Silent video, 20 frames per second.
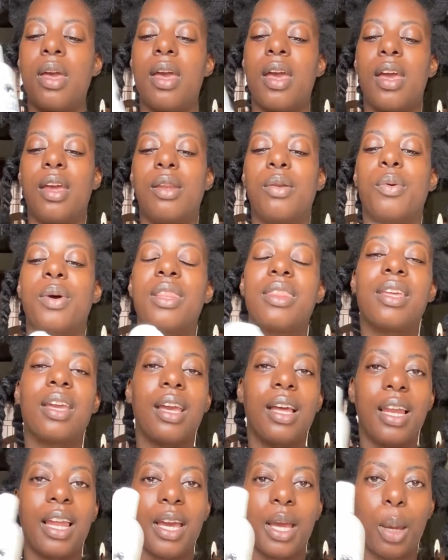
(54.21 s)
And one
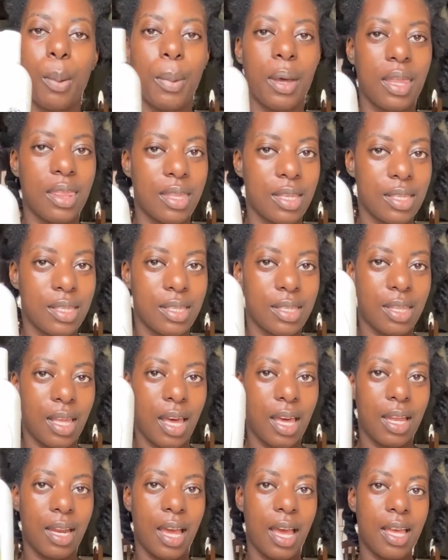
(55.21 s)
thing I like about this is
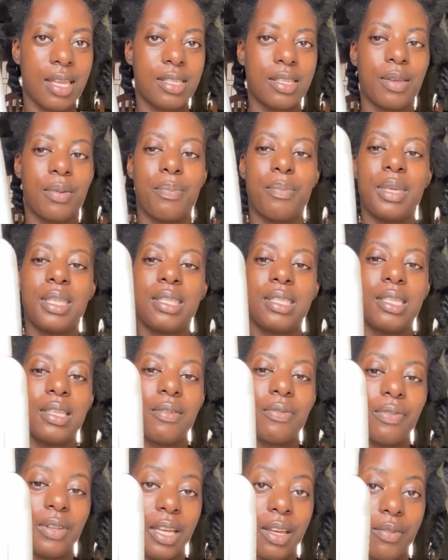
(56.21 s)
that it has a
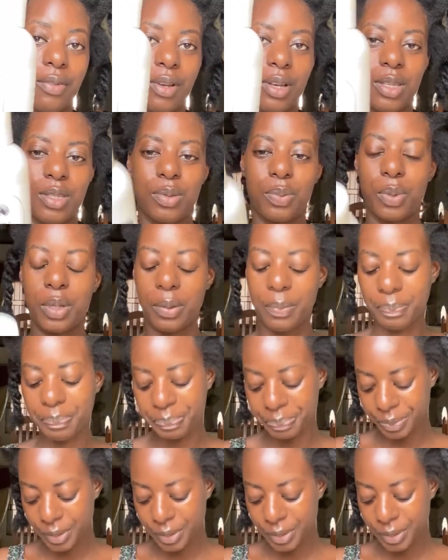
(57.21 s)
minty flavor as well.